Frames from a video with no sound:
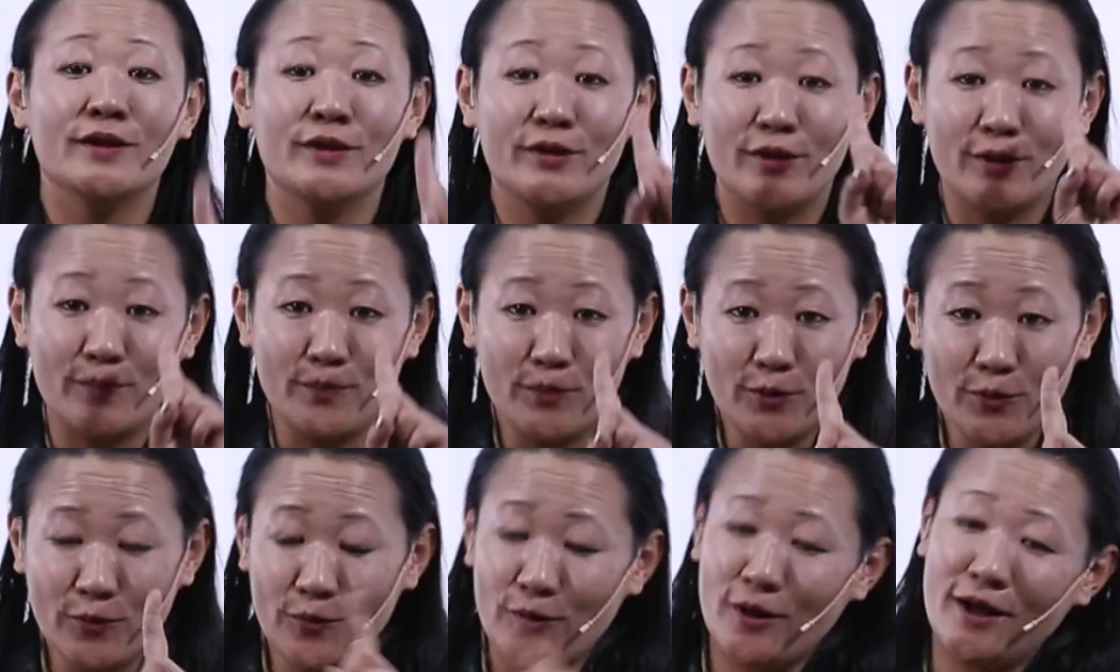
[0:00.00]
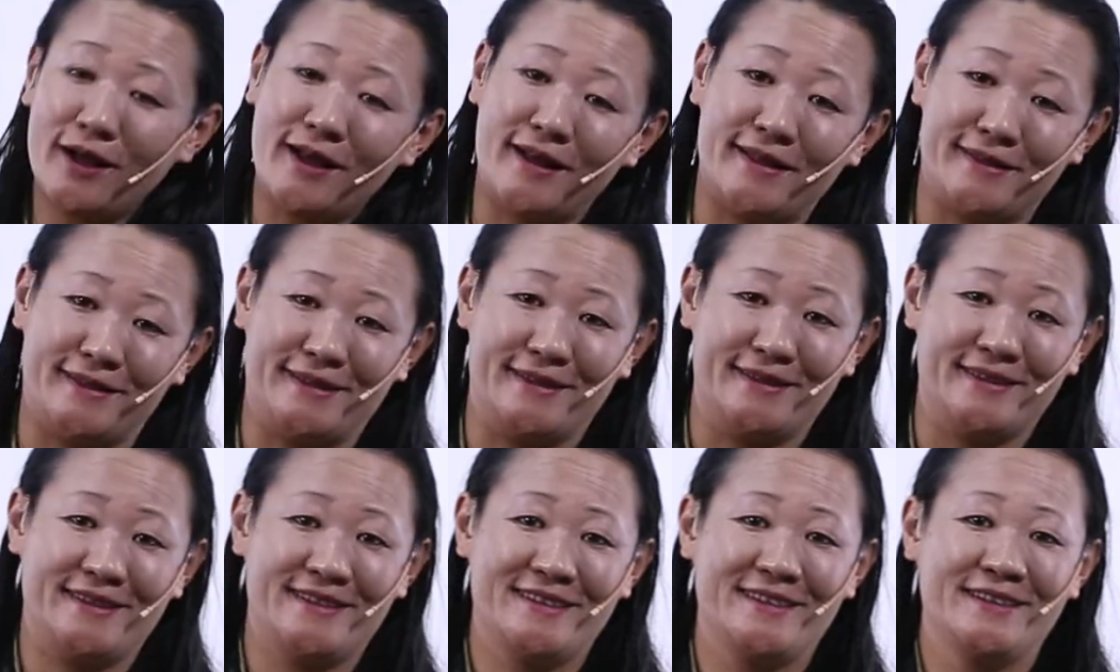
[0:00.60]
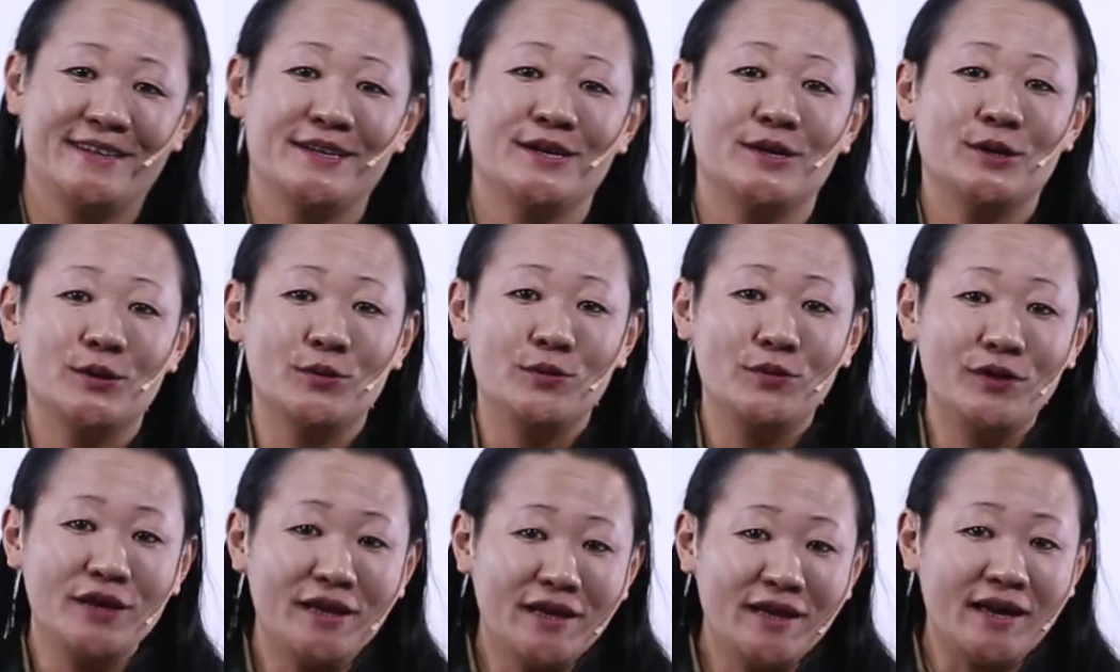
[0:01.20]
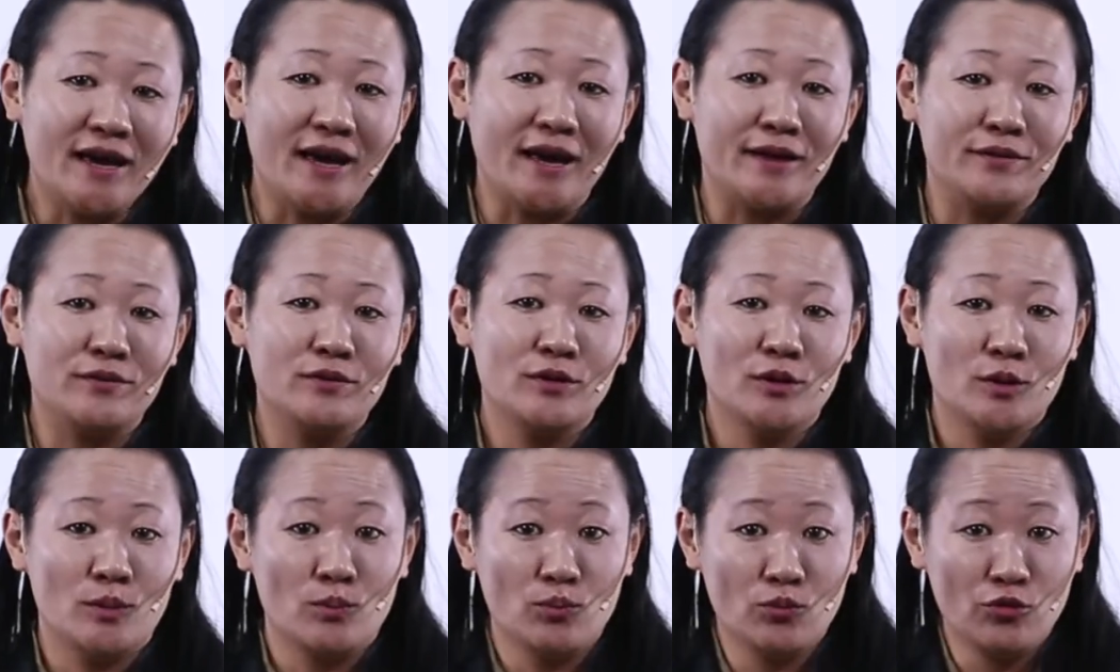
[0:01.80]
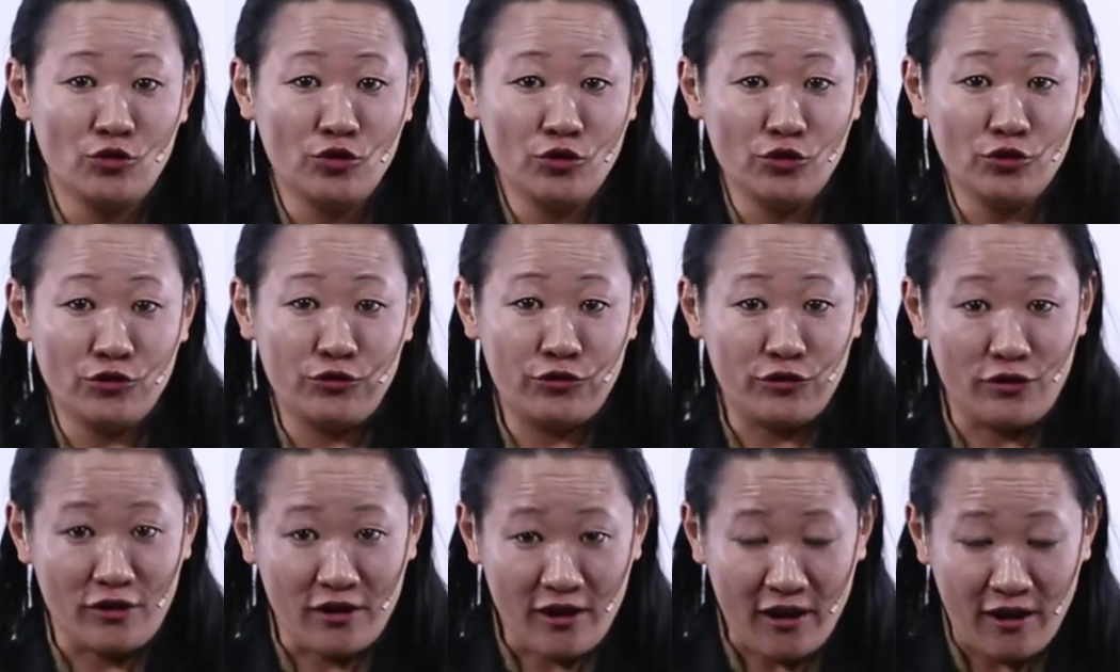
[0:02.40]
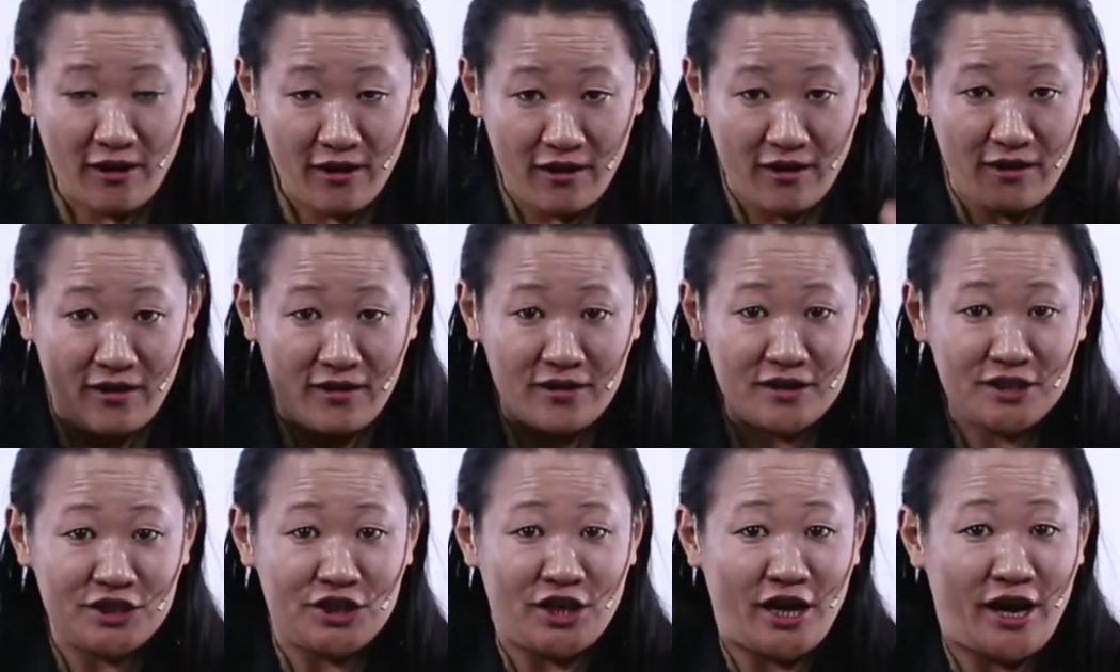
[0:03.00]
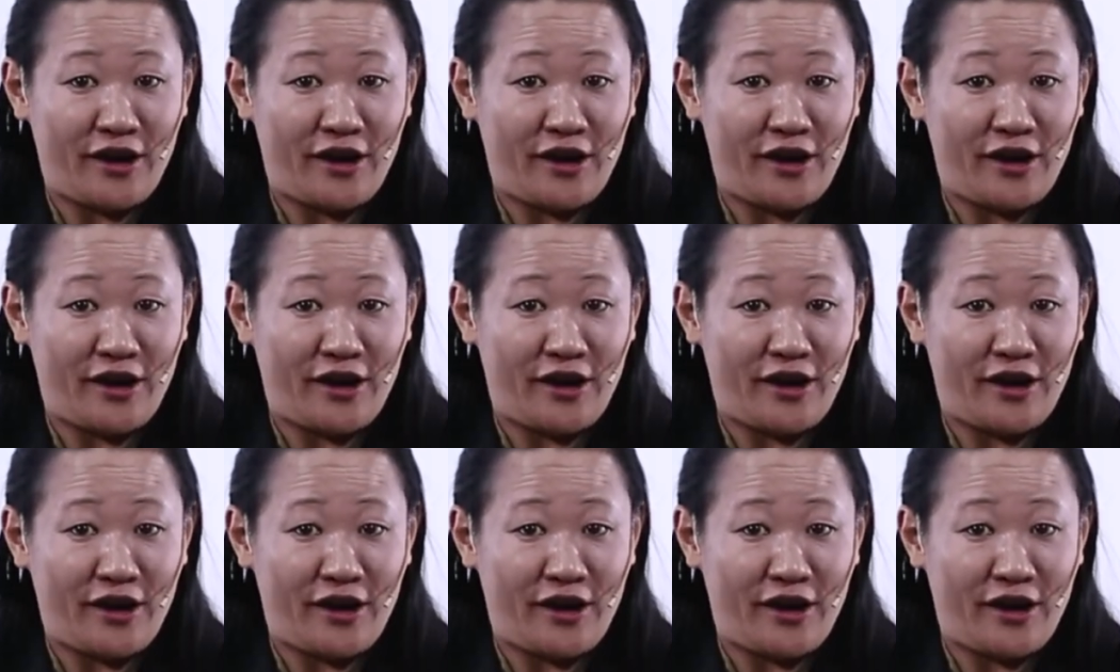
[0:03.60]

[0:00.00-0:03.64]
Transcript: Number one, we can move large,